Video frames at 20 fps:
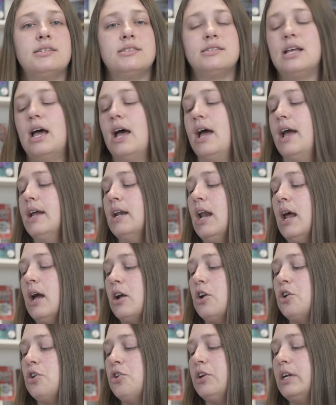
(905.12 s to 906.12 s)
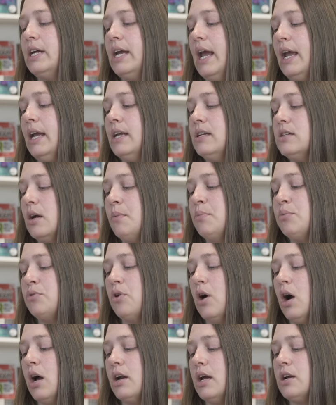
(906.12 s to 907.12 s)
sign, create a
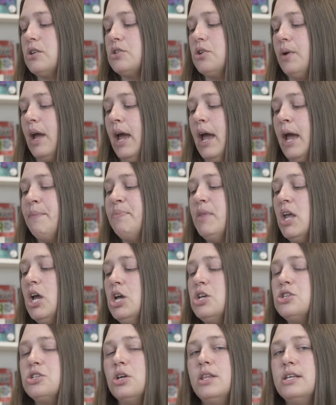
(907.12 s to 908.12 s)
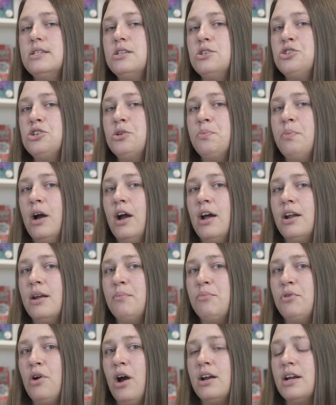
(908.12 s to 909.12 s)
product, okay? So this is your
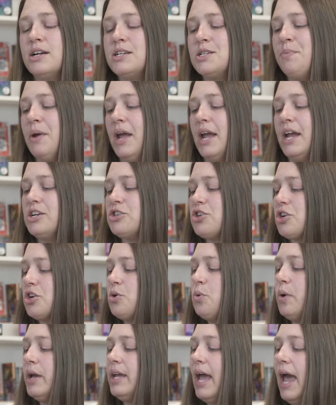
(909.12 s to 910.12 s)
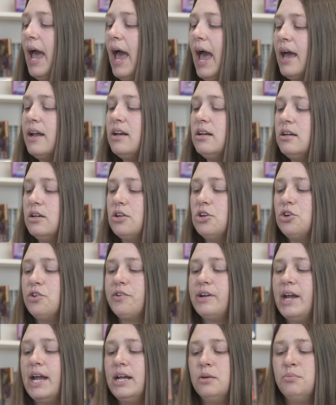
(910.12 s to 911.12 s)
product page. Quick add,
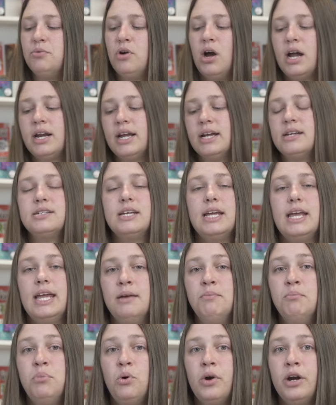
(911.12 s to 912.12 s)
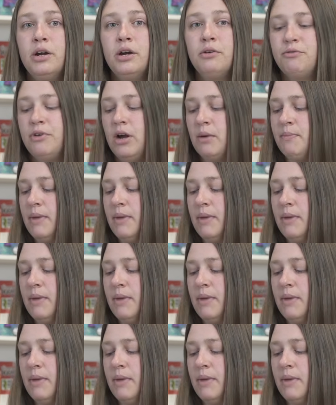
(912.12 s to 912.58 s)
create a product, import from